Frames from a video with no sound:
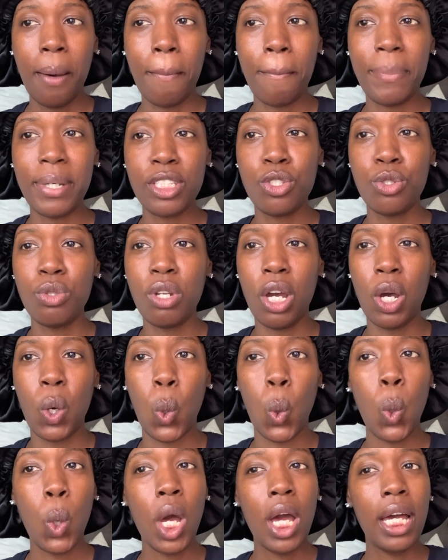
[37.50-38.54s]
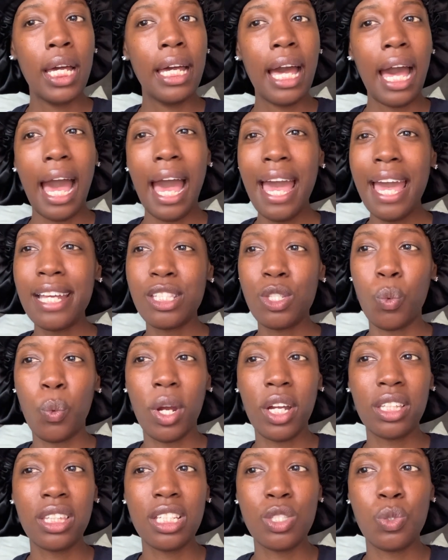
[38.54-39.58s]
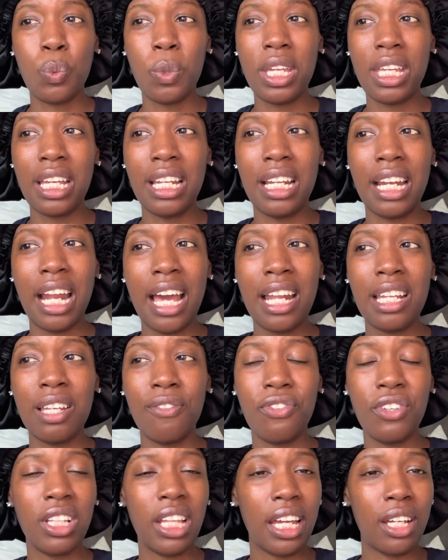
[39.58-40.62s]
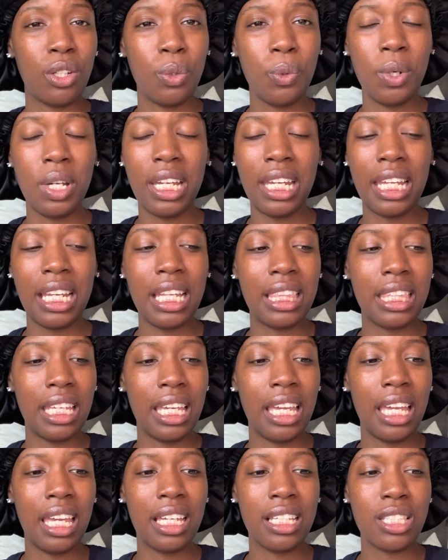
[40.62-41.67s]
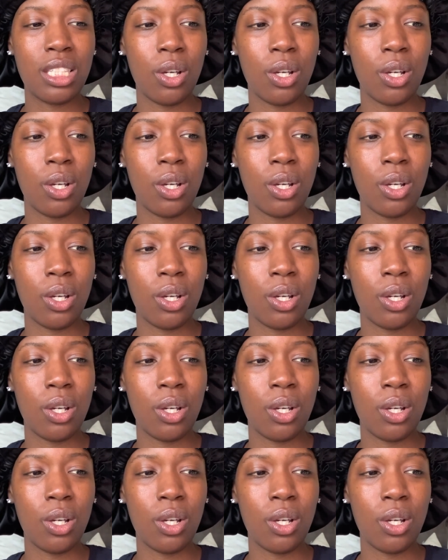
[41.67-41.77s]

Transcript: But, you know, I had to work this weekend and I didn't feel like doing anything.